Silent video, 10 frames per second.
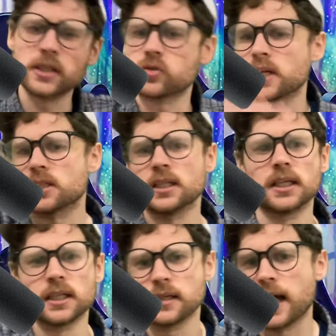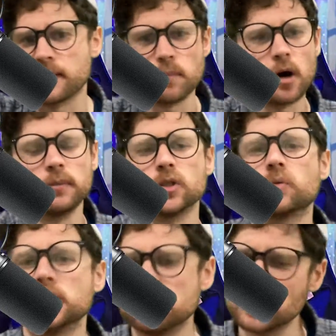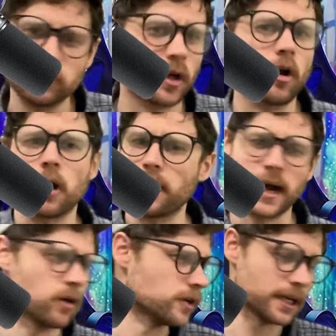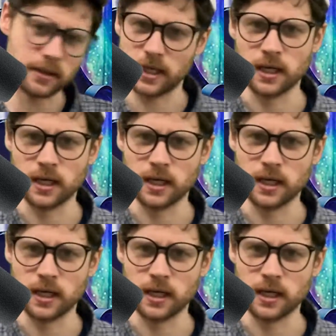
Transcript: interesting like moments when you move the clock back or anything.